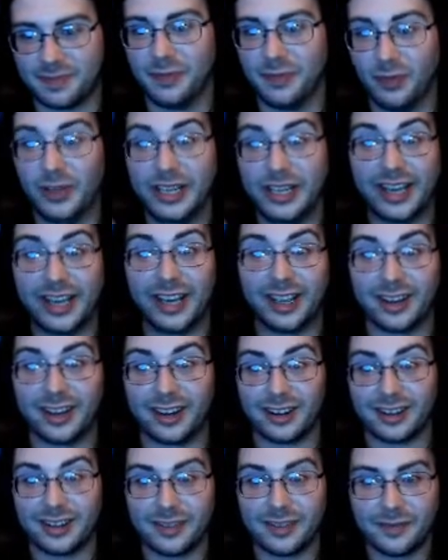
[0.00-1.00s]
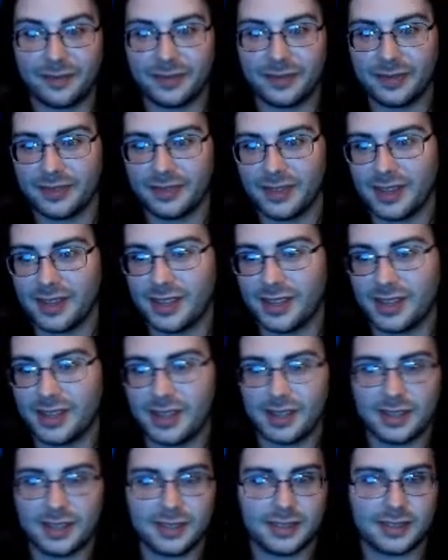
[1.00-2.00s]

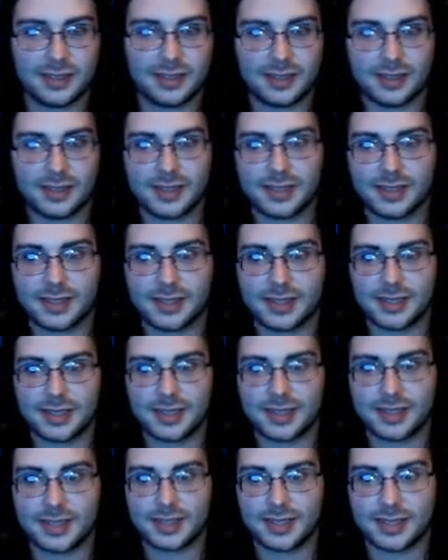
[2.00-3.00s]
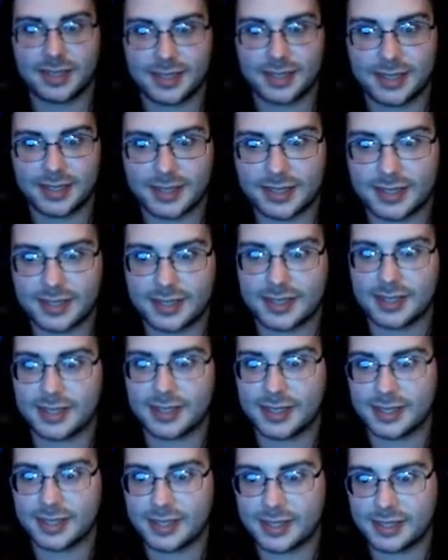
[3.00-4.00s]

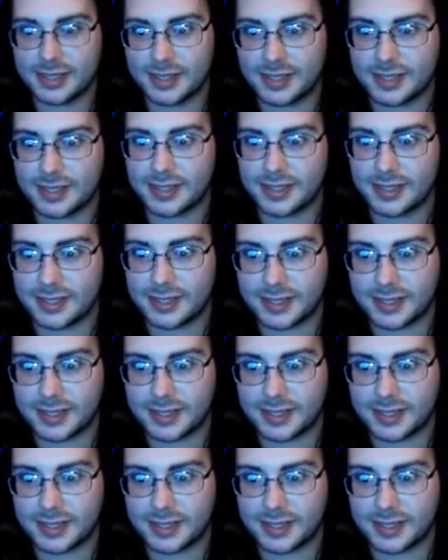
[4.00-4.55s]
No words are spoken by the person on screen.